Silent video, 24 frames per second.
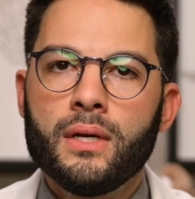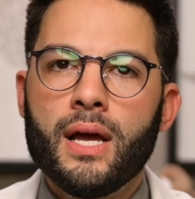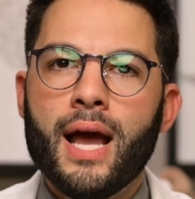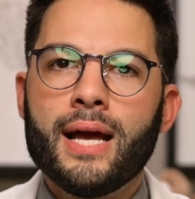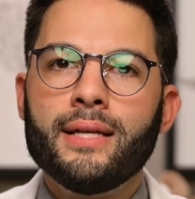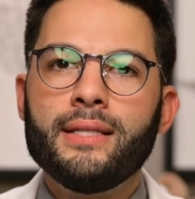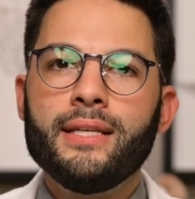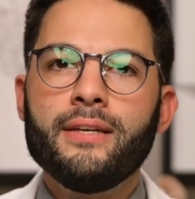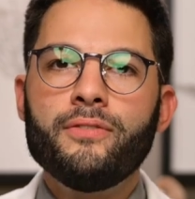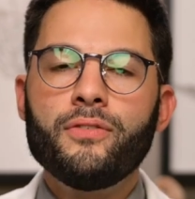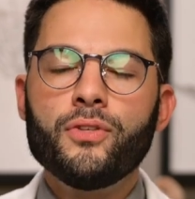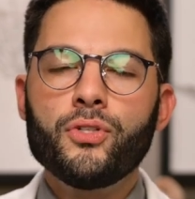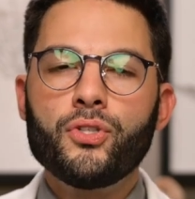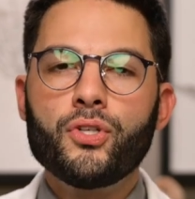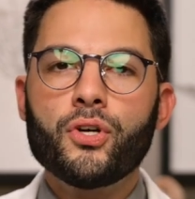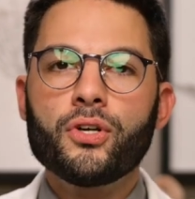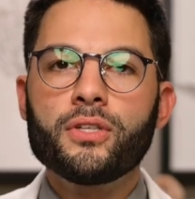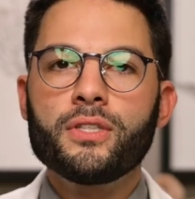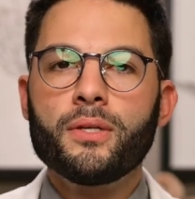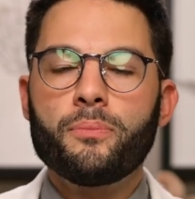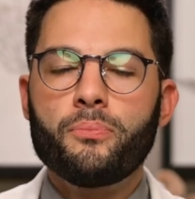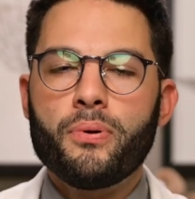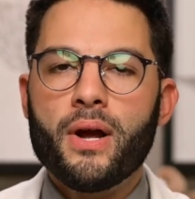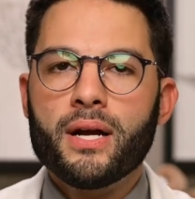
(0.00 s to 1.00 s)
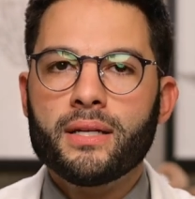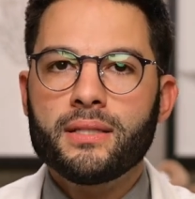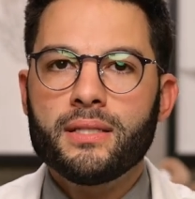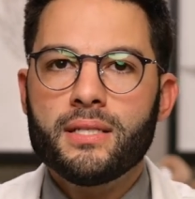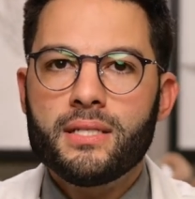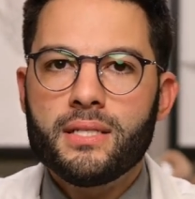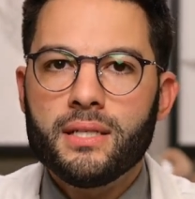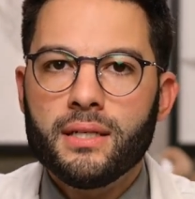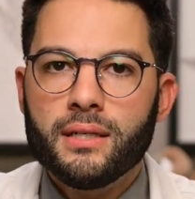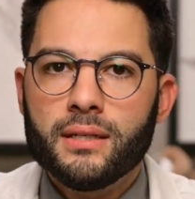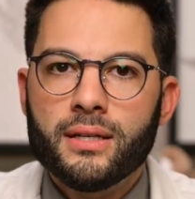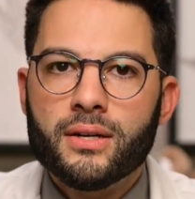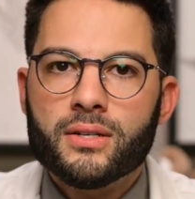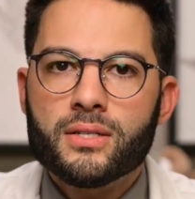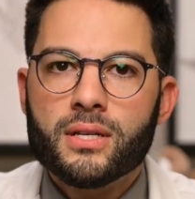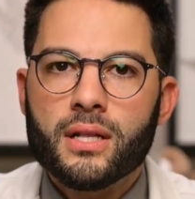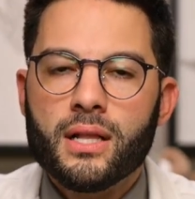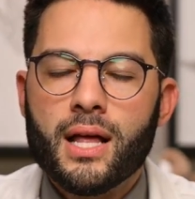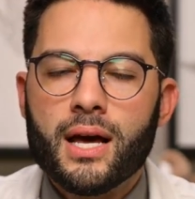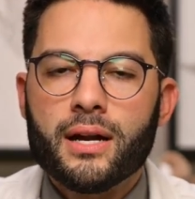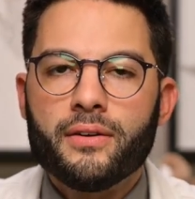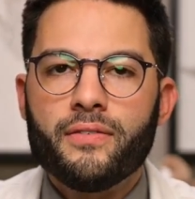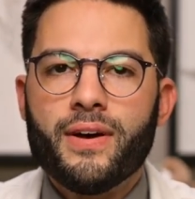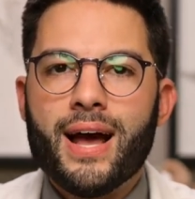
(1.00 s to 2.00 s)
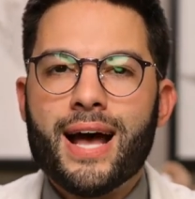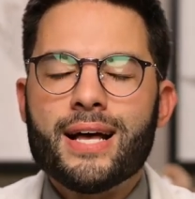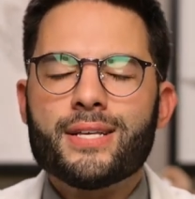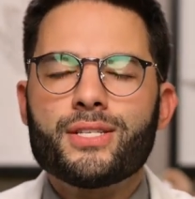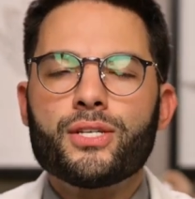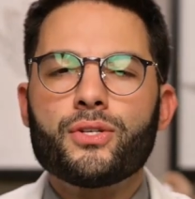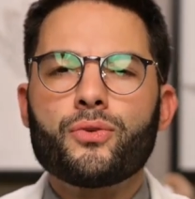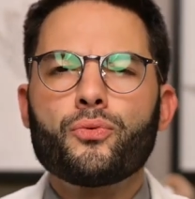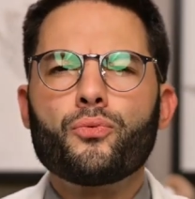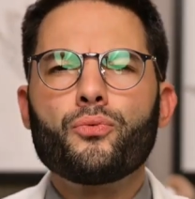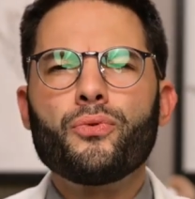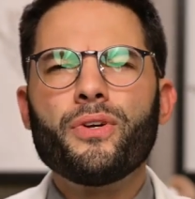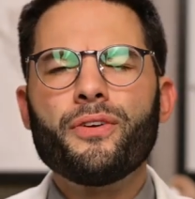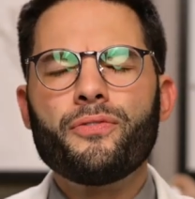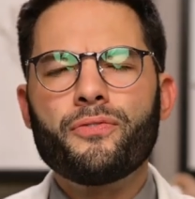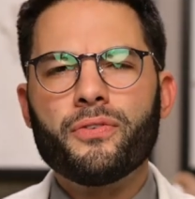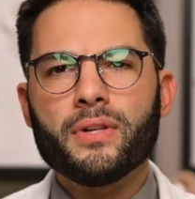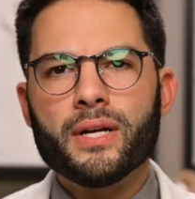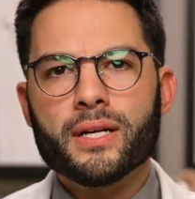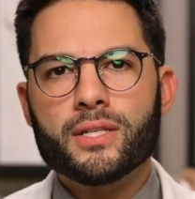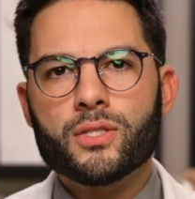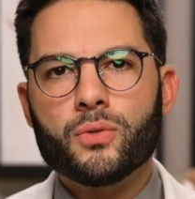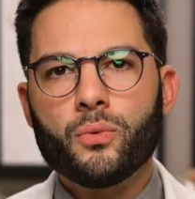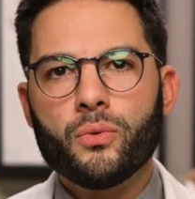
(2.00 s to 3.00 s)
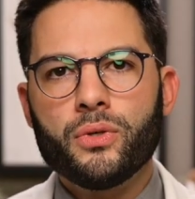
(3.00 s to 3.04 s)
And even during the pregnancy, there's a lot of acid reflux,